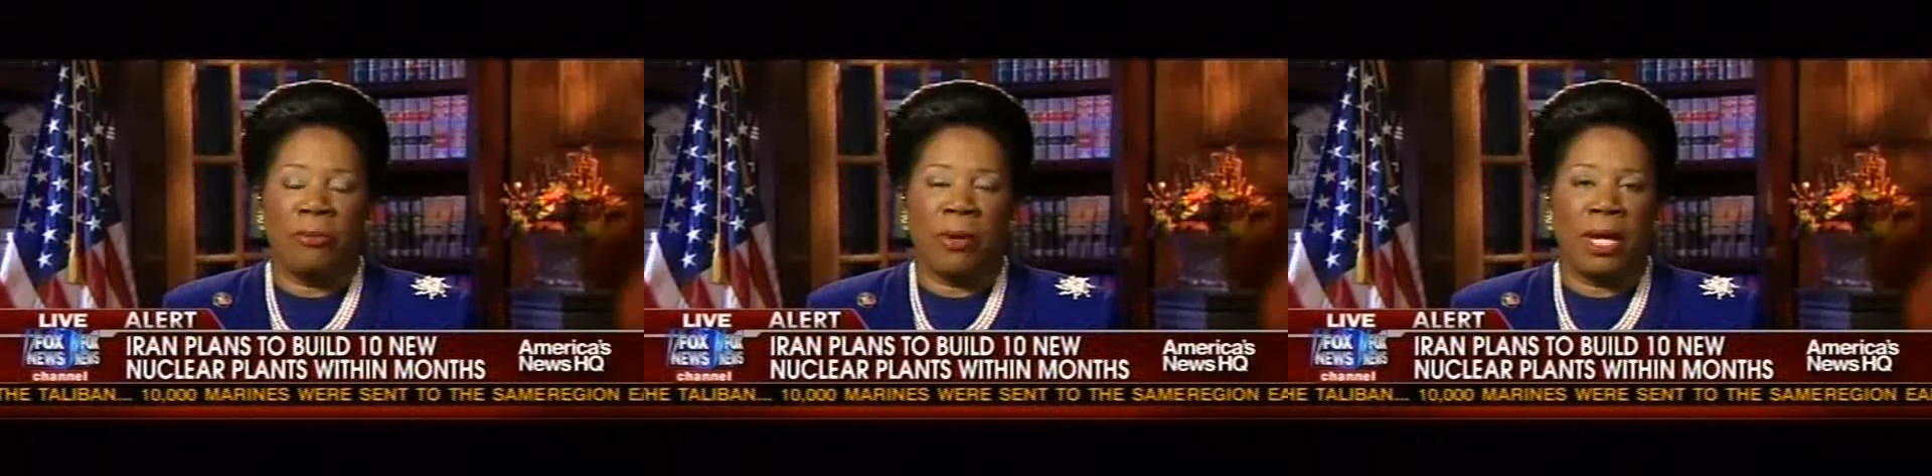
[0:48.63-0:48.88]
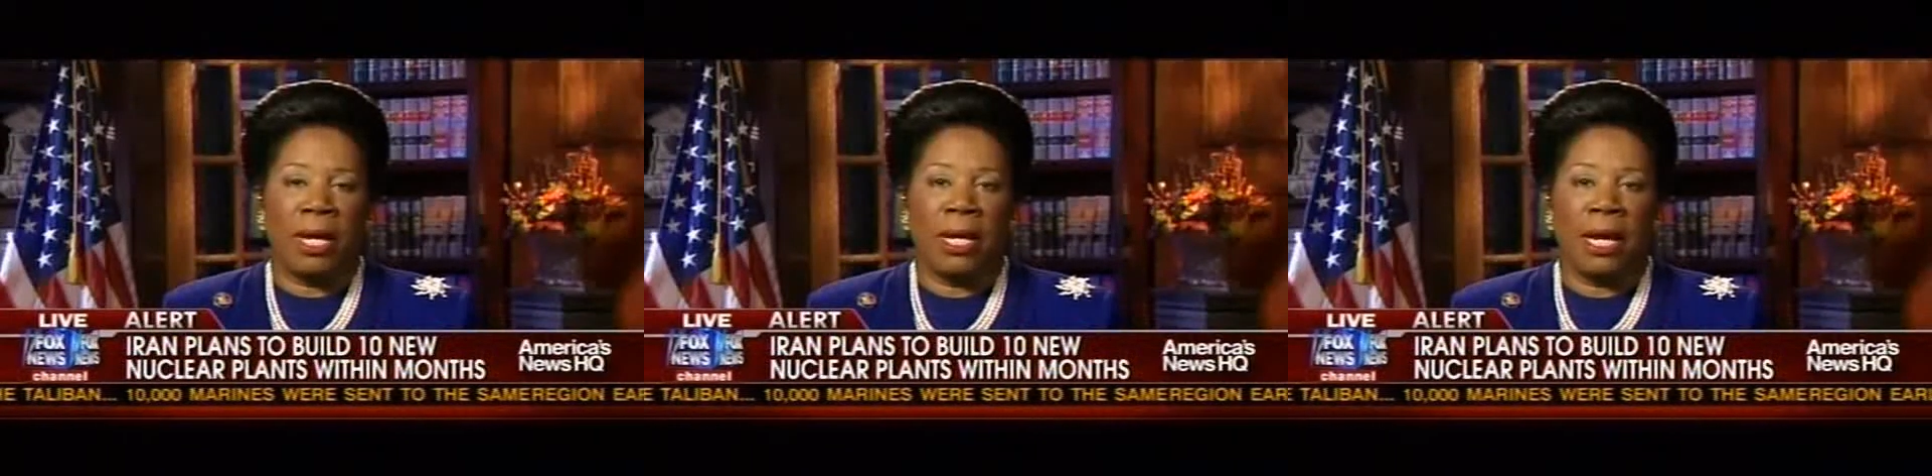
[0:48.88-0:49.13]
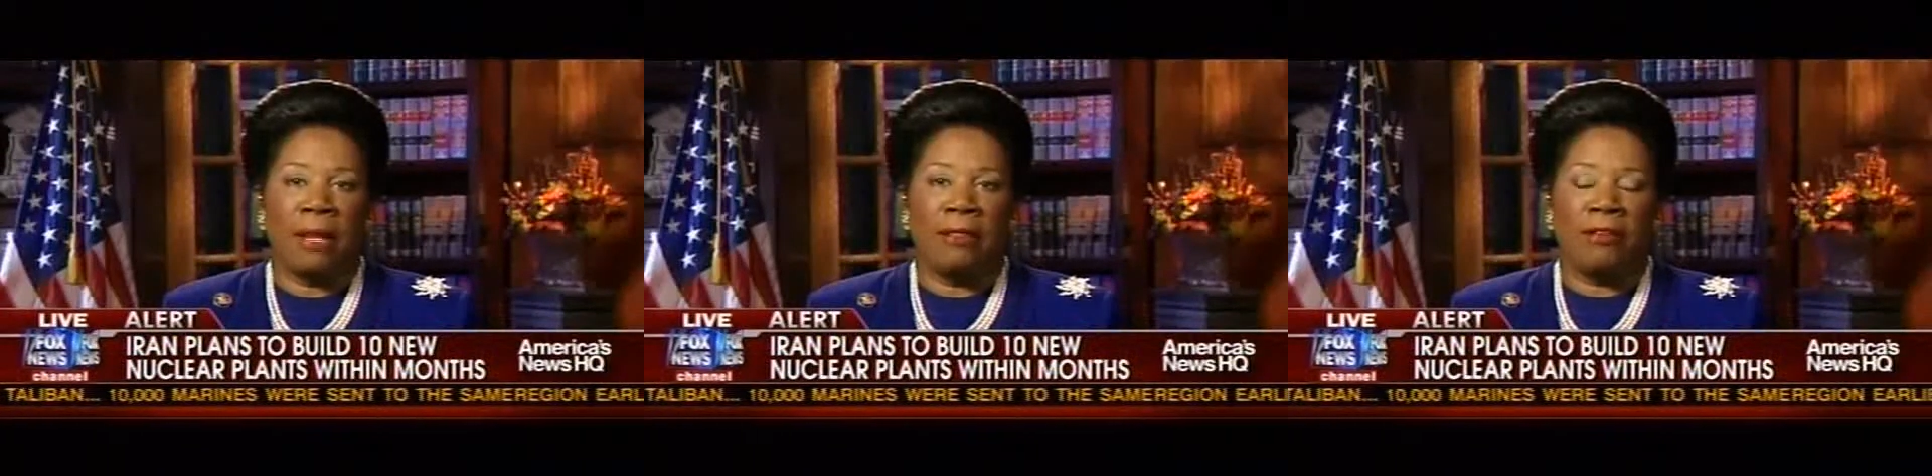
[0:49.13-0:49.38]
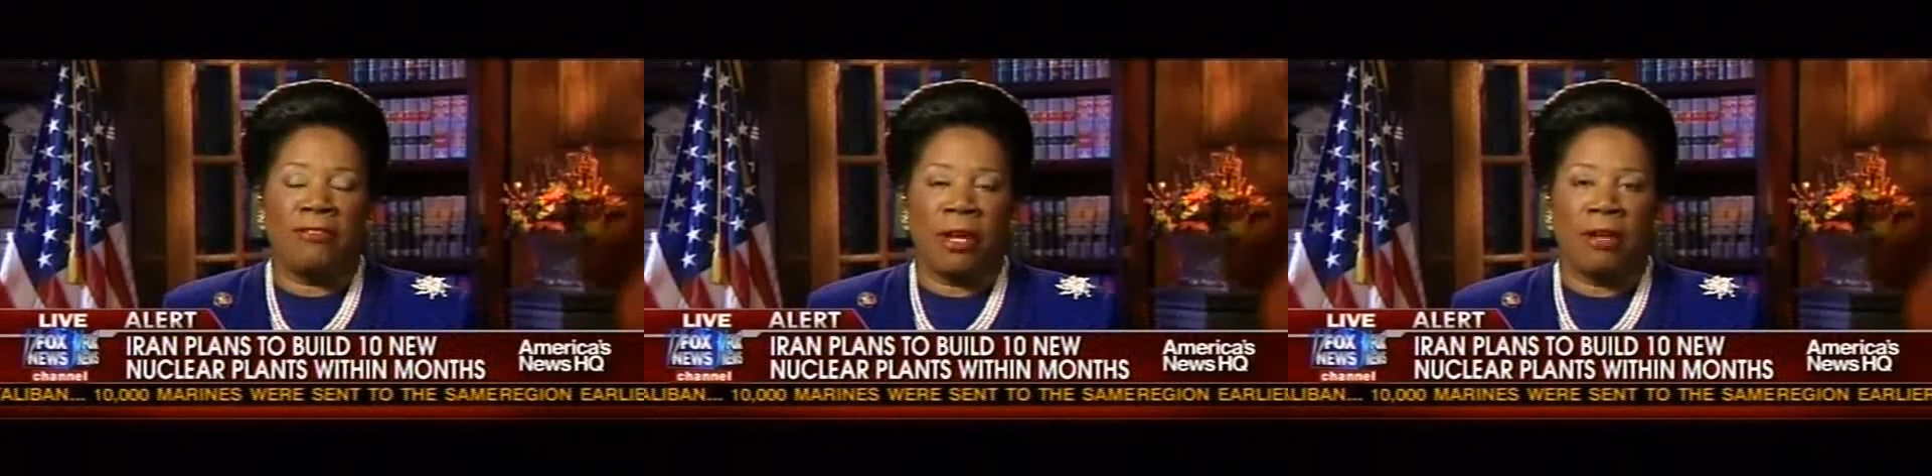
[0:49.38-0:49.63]
be, in
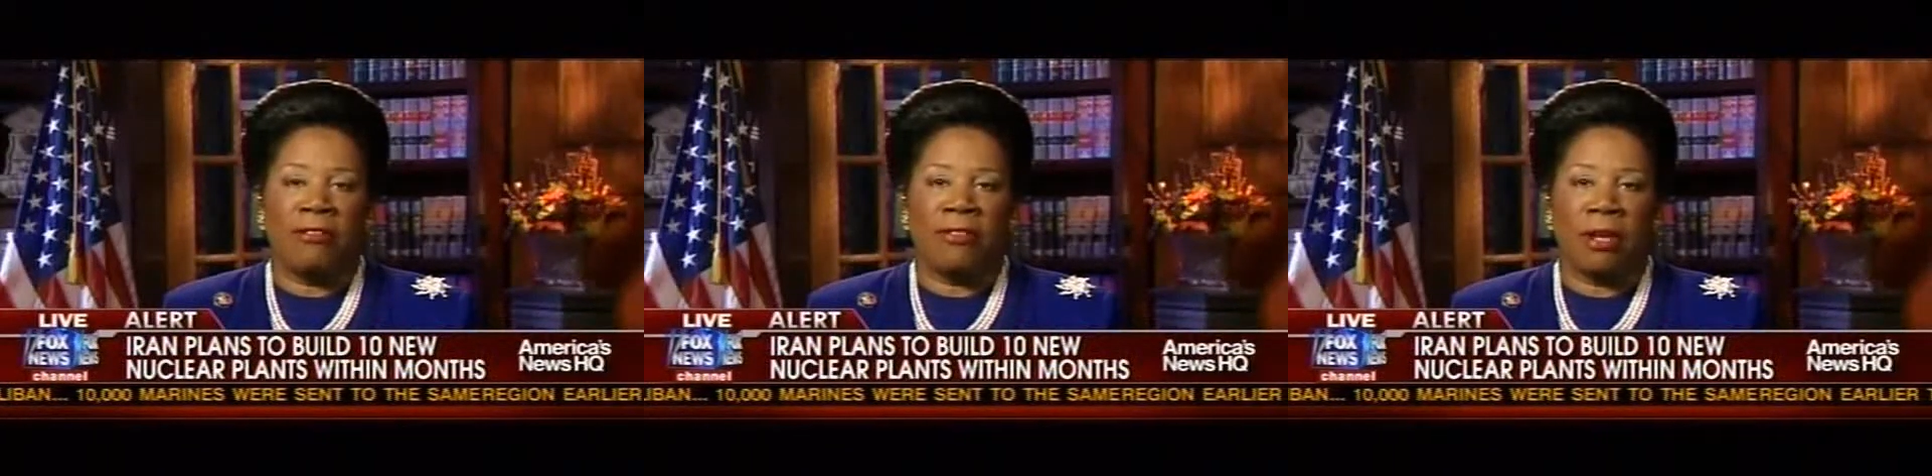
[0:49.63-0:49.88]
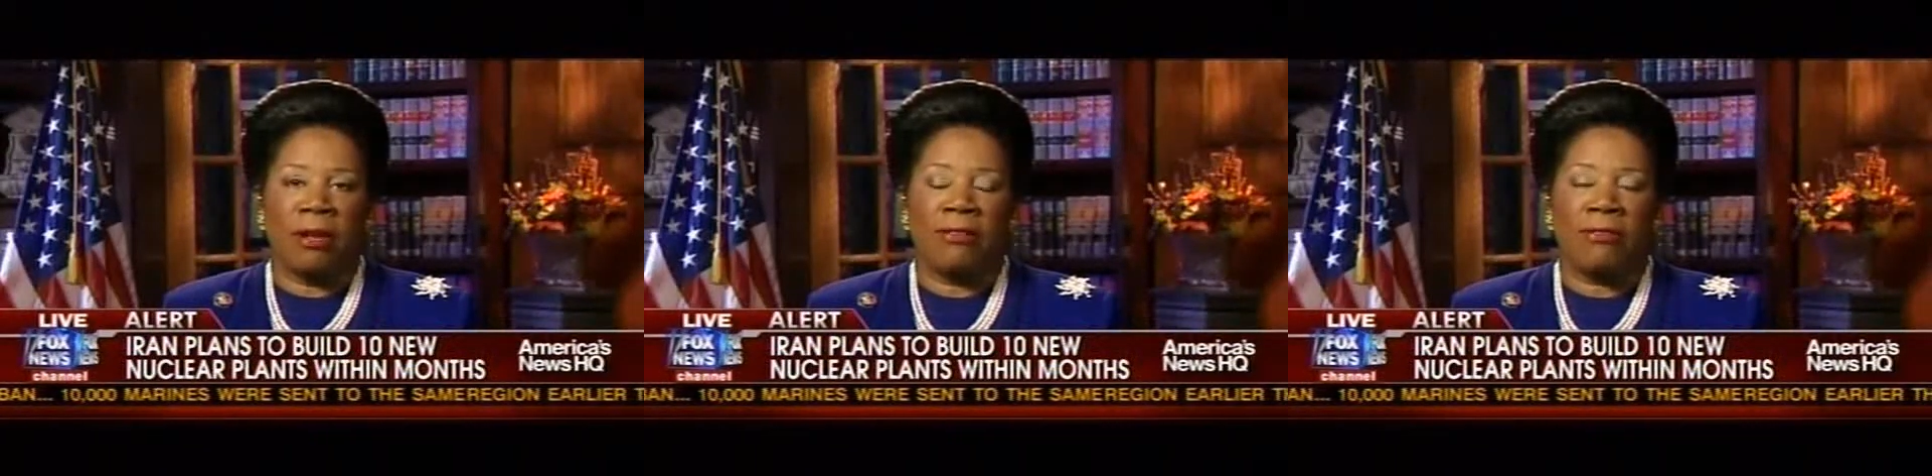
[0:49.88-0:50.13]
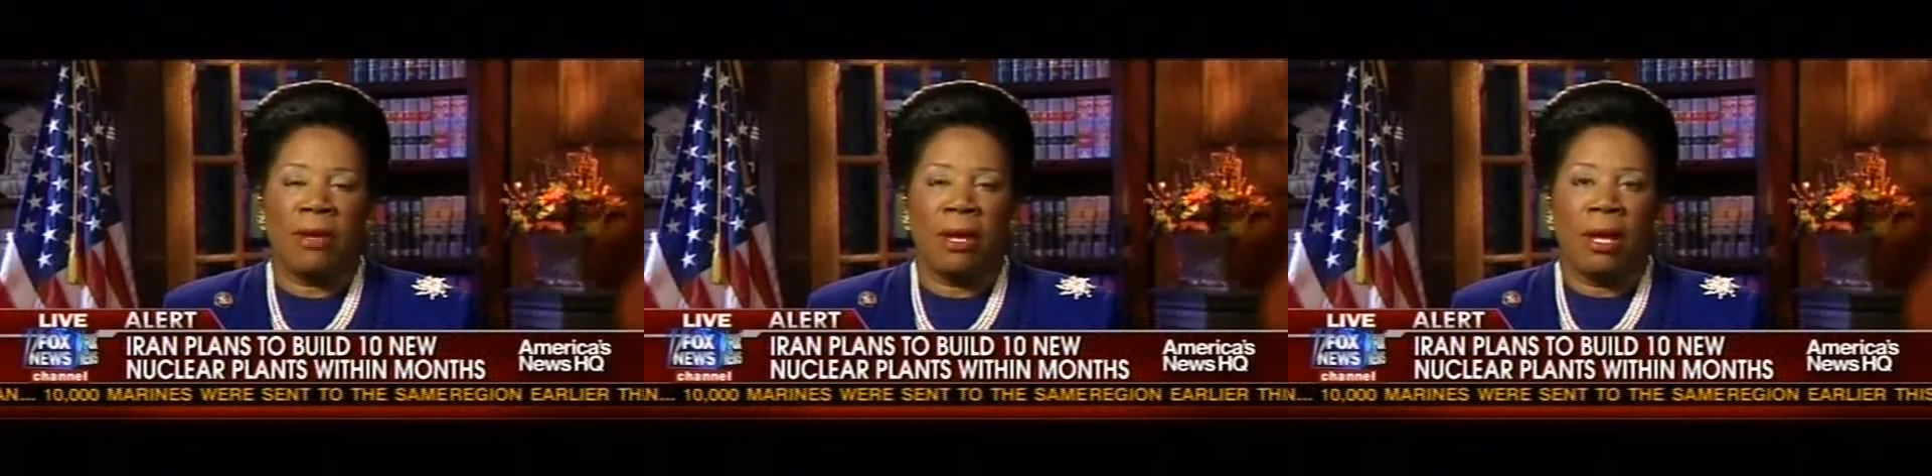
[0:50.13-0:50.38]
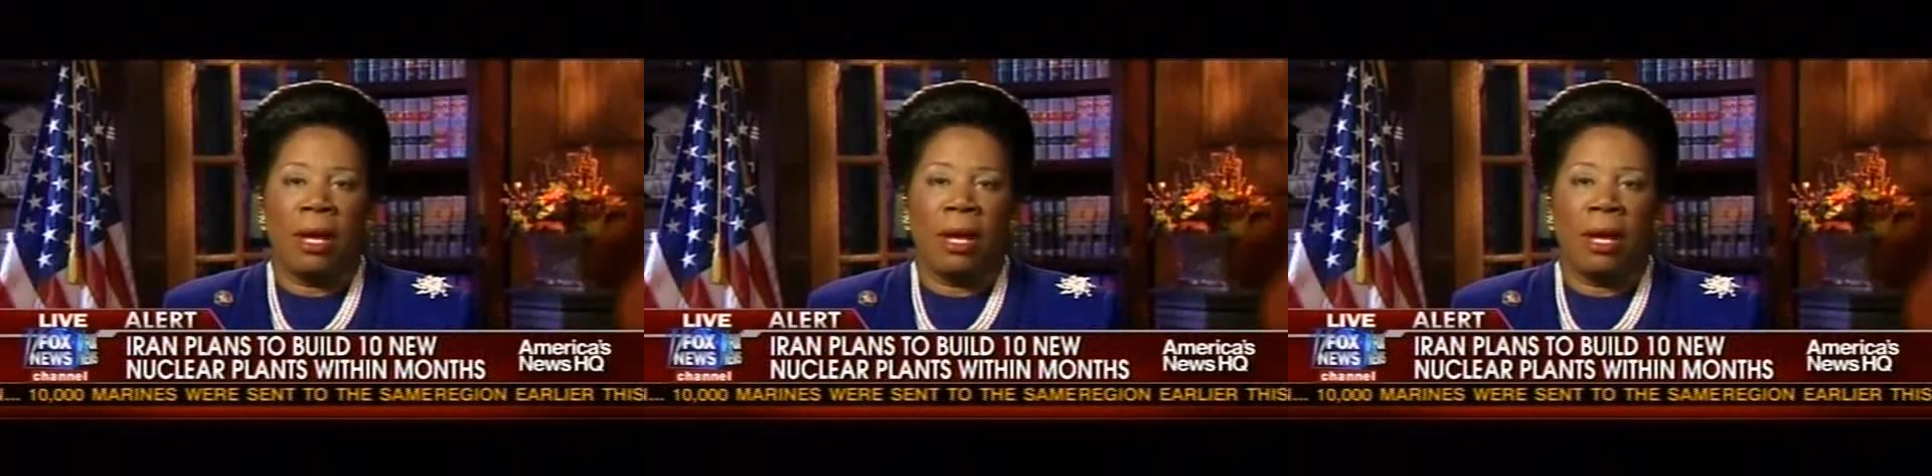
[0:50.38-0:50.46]
this instance,